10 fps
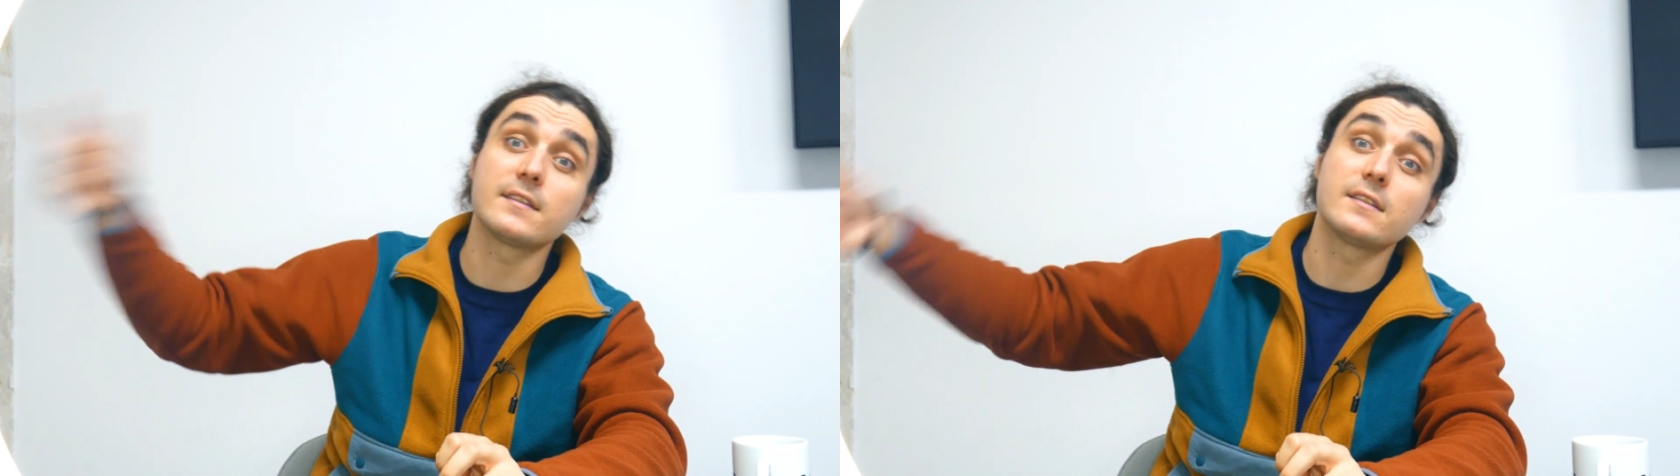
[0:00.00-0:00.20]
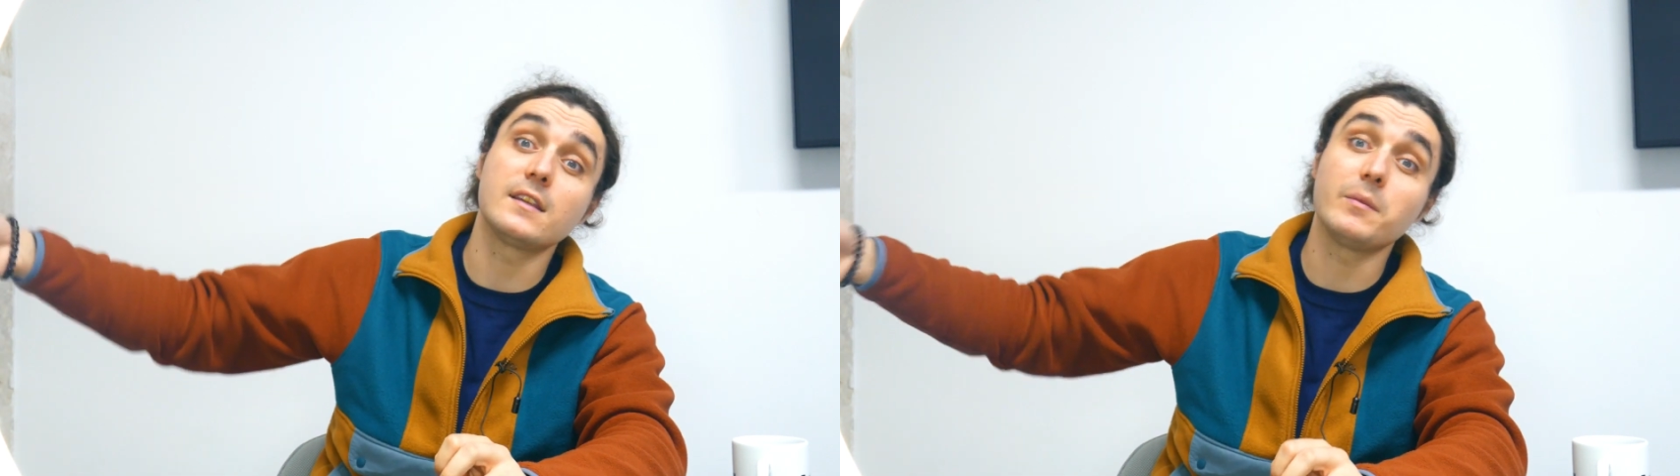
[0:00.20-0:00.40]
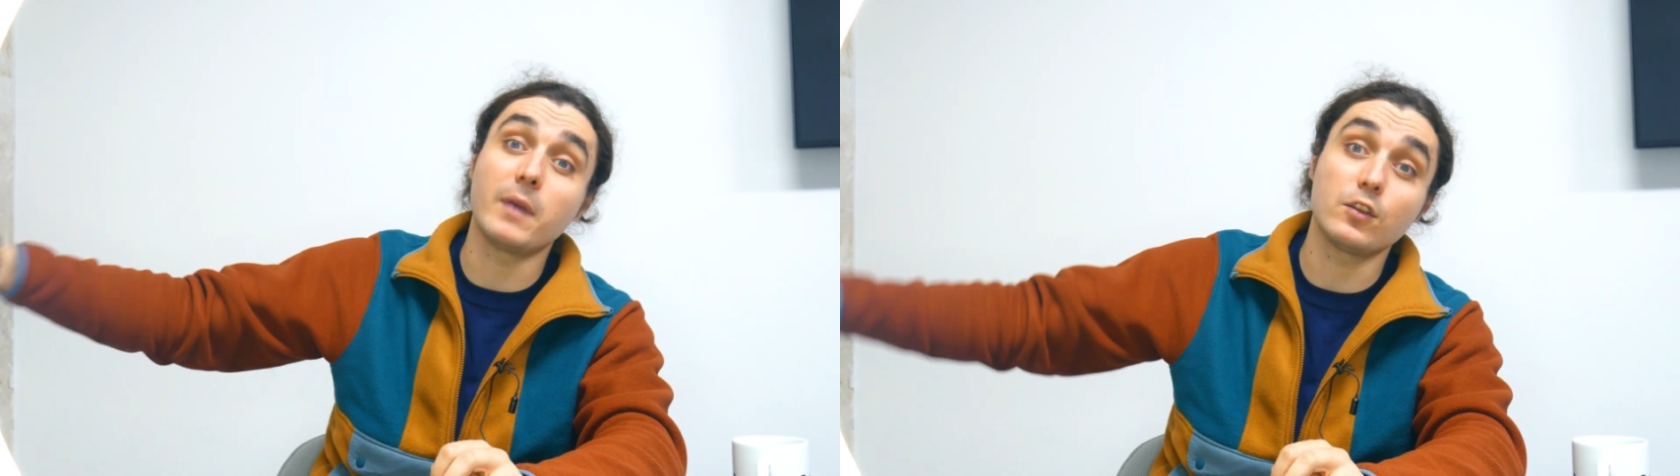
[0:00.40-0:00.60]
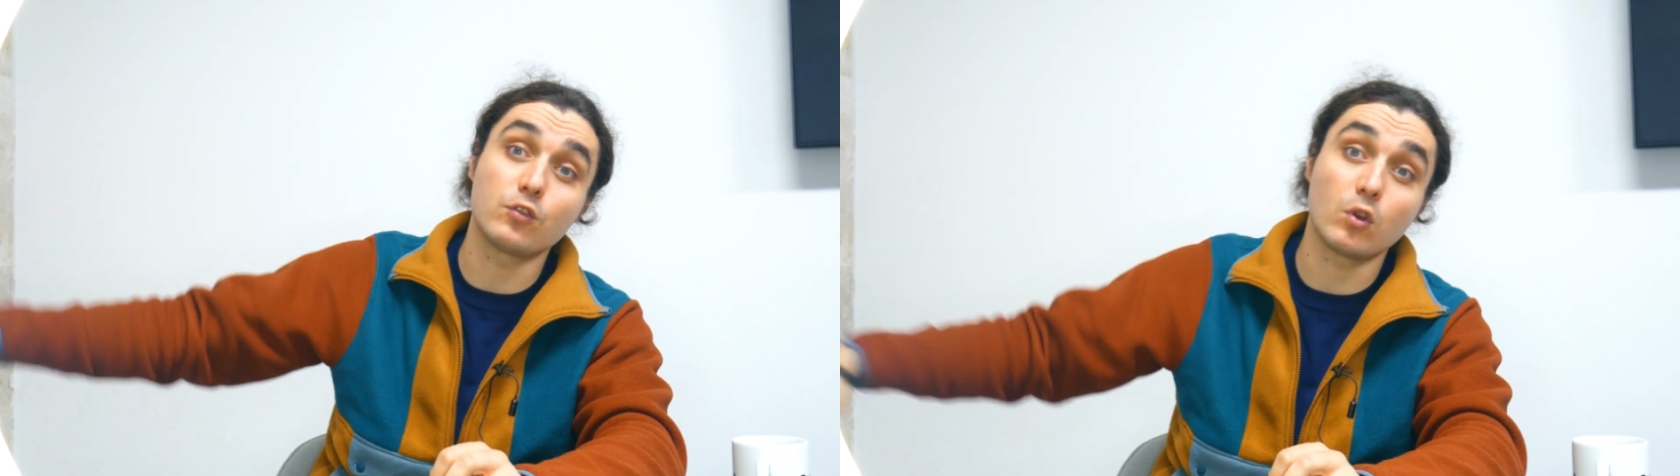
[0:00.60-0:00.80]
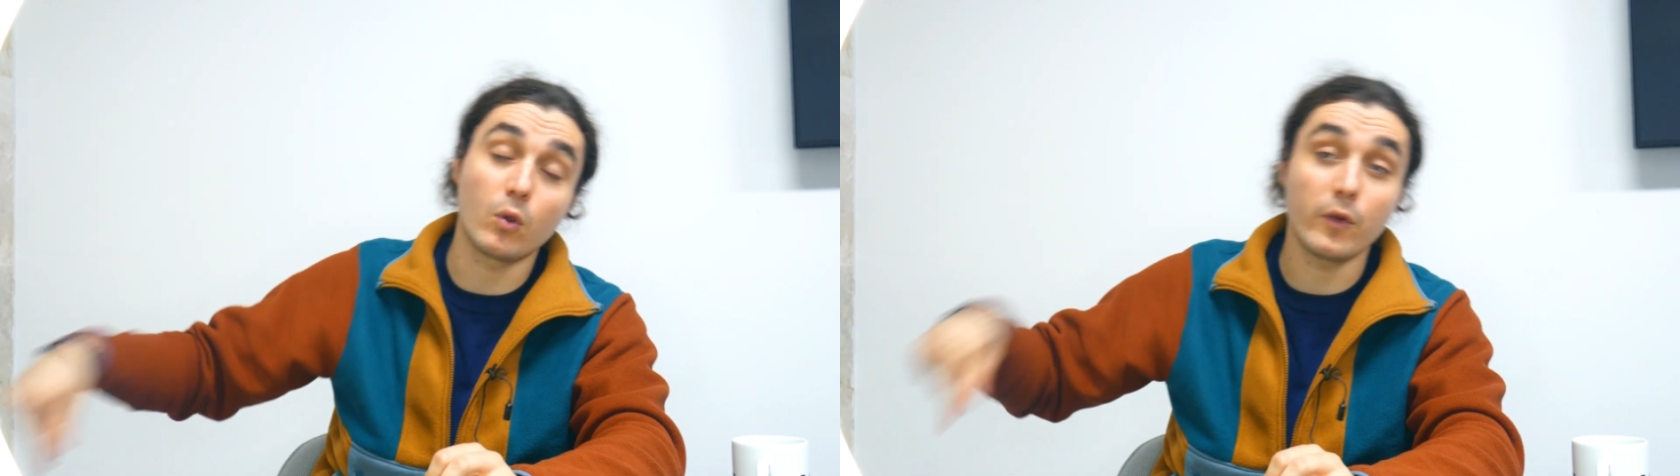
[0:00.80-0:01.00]
seen my
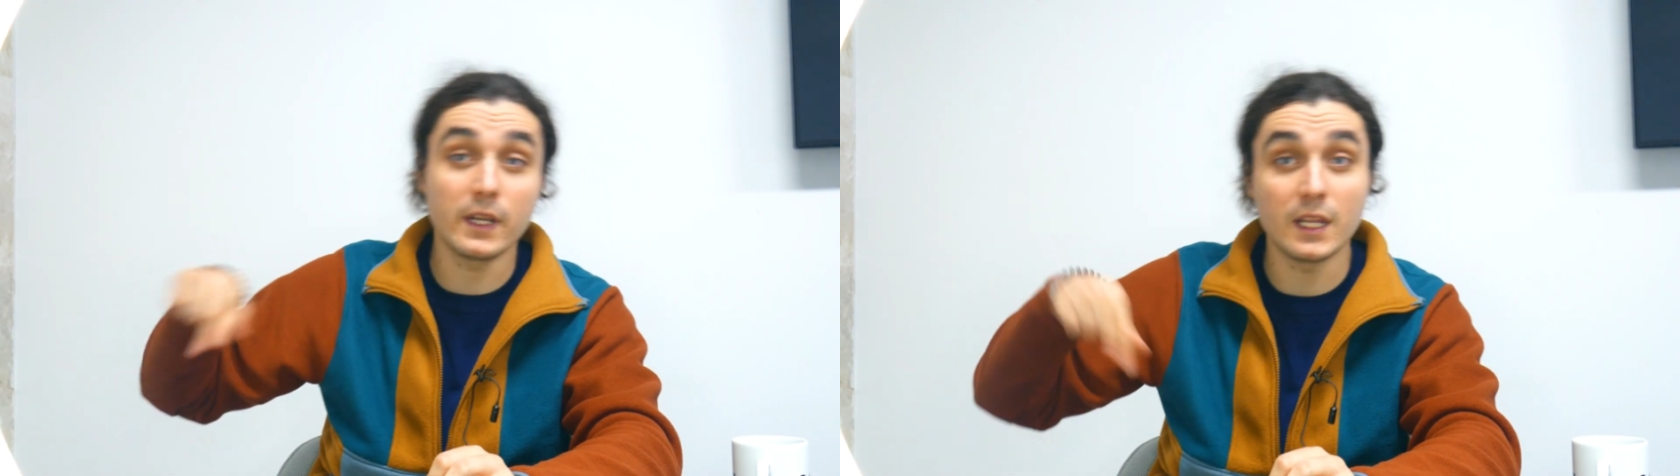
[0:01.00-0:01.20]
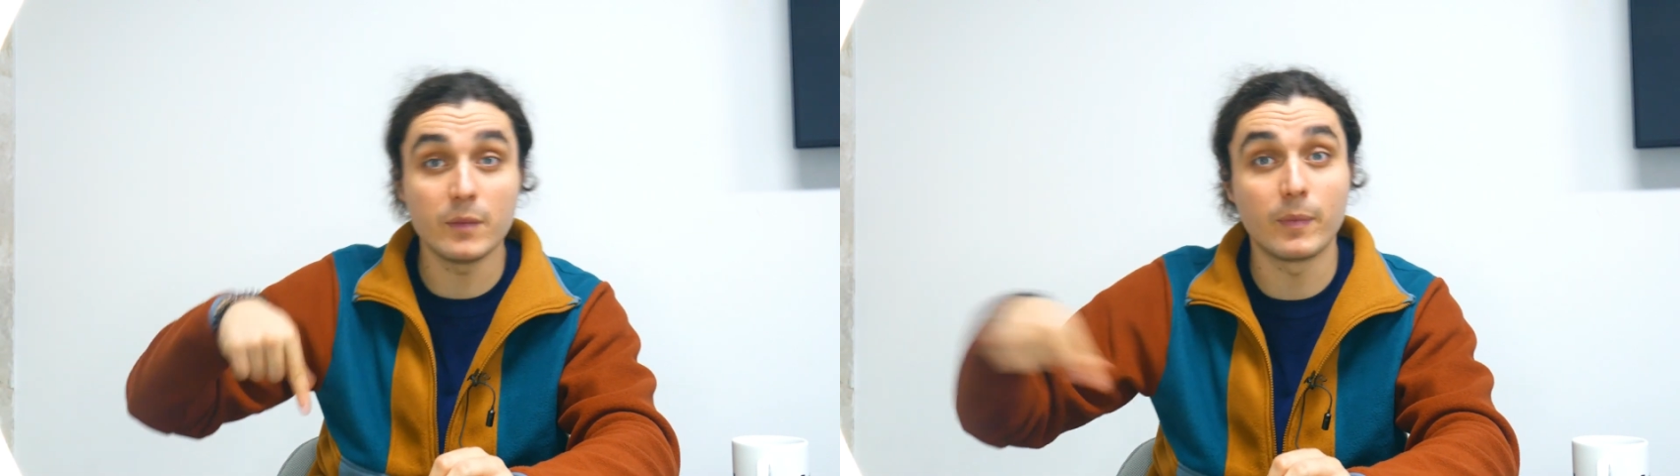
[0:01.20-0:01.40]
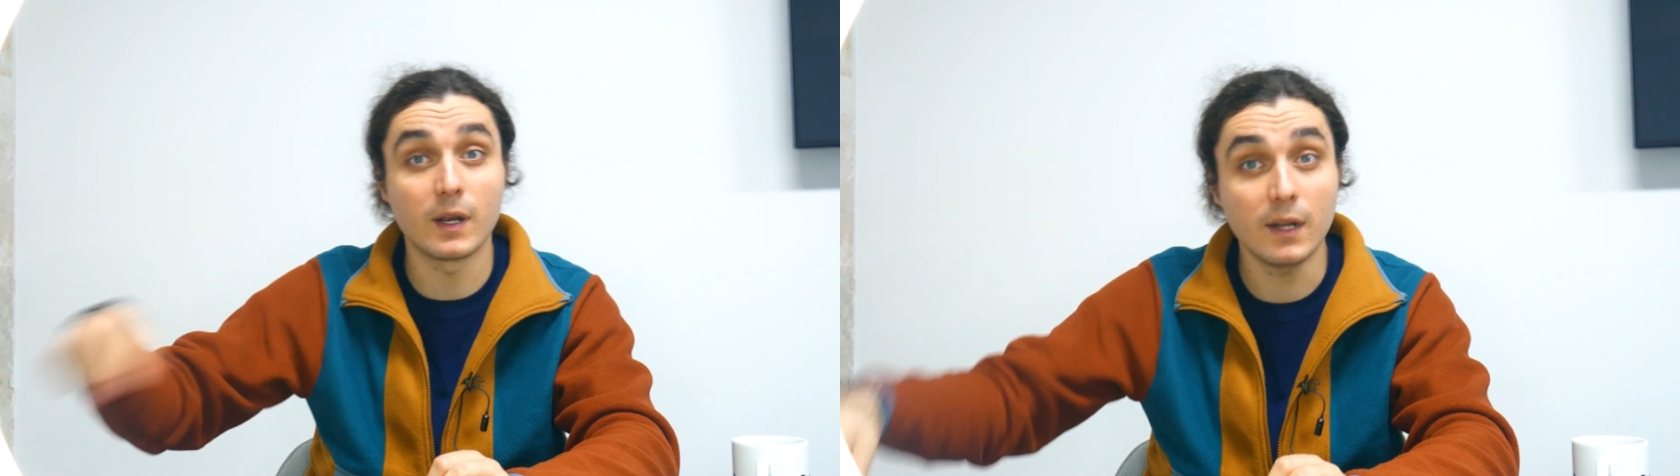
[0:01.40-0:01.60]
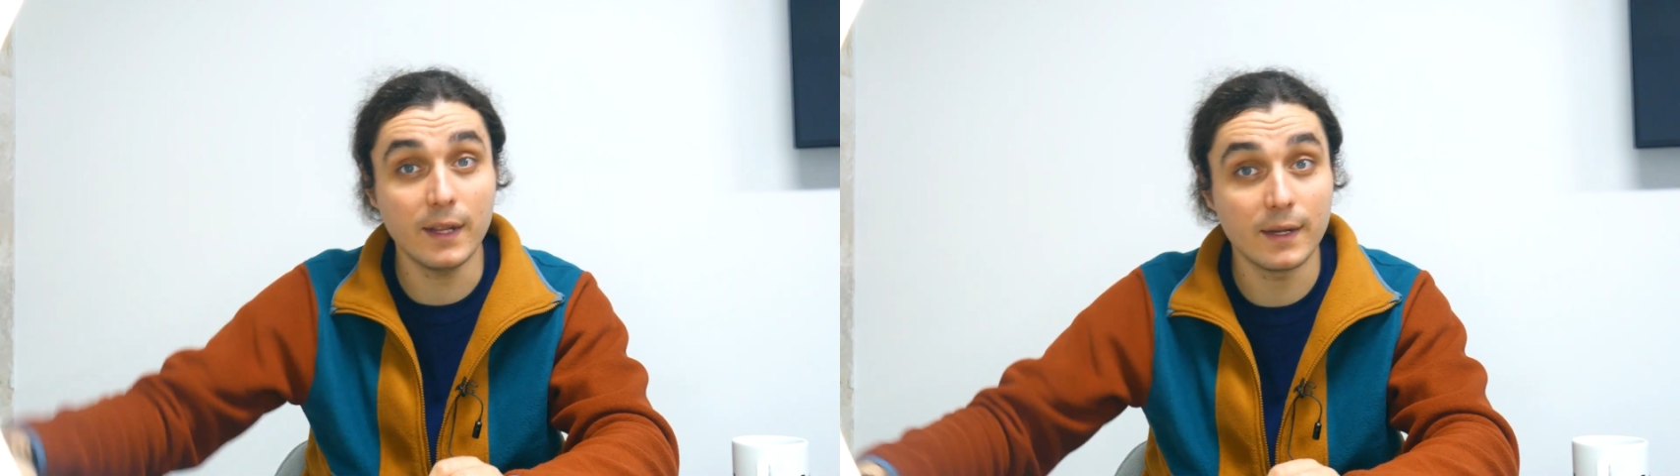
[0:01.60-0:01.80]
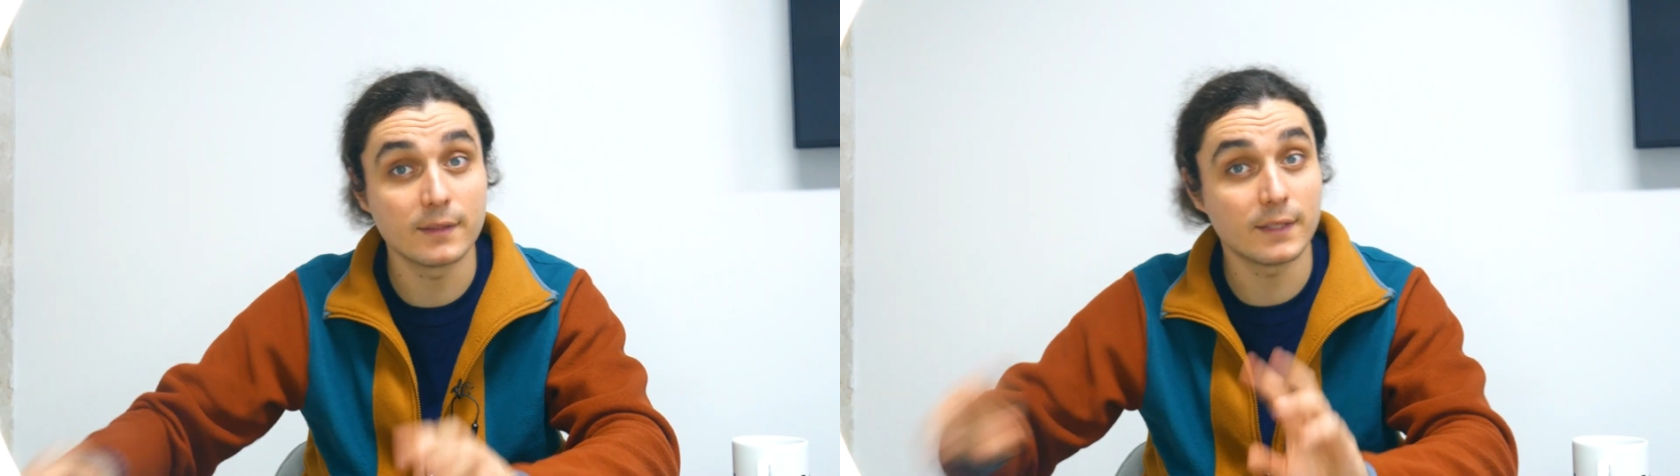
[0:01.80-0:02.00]
show already in
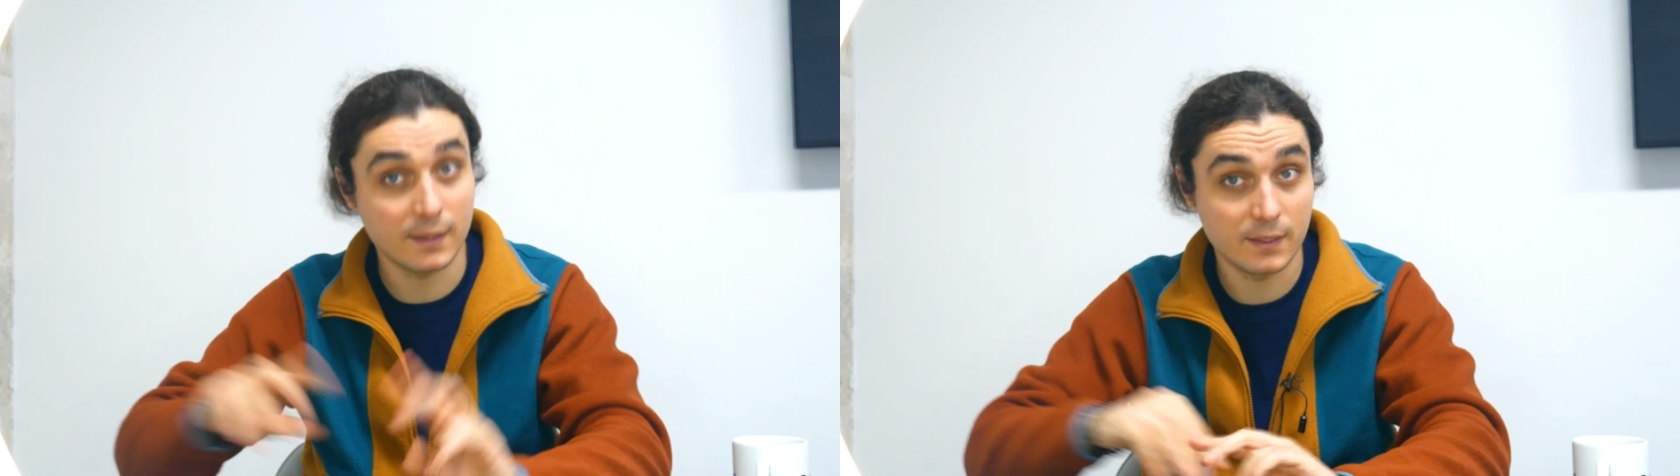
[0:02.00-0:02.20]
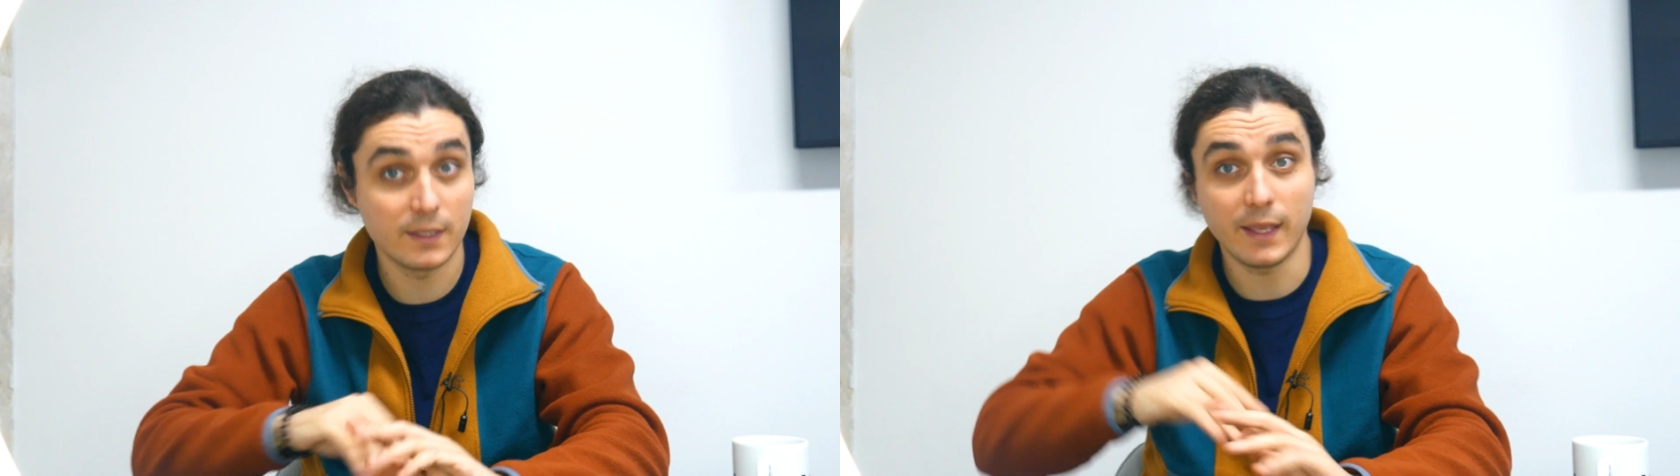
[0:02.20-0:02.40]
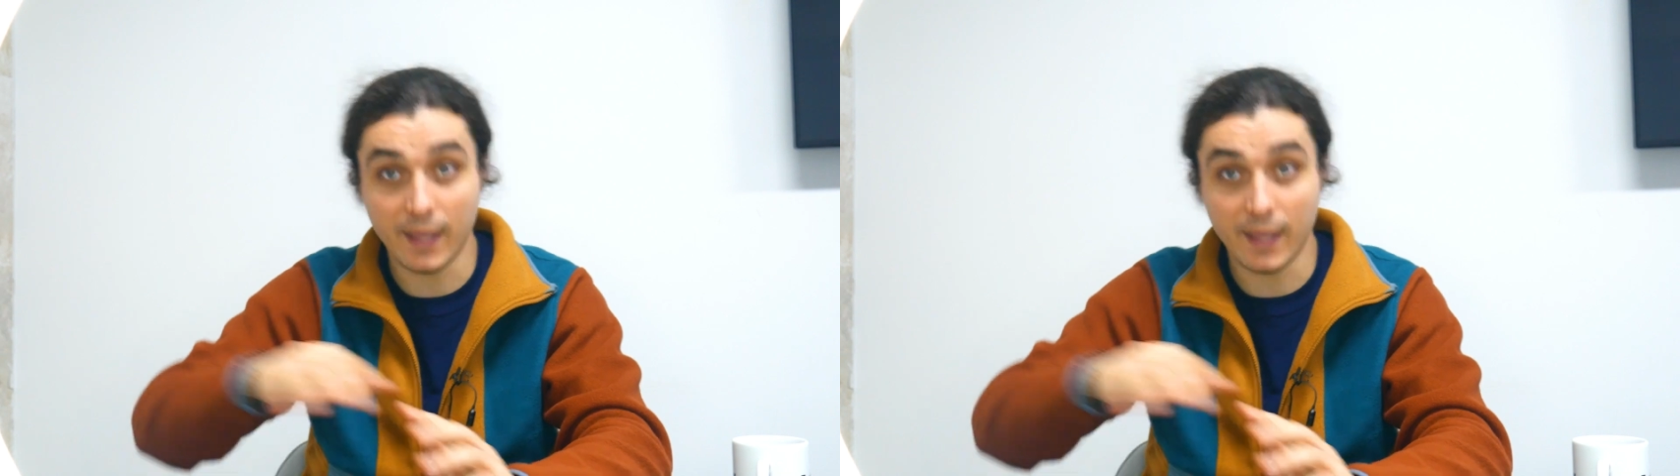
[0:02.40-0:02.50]
Berlin, not the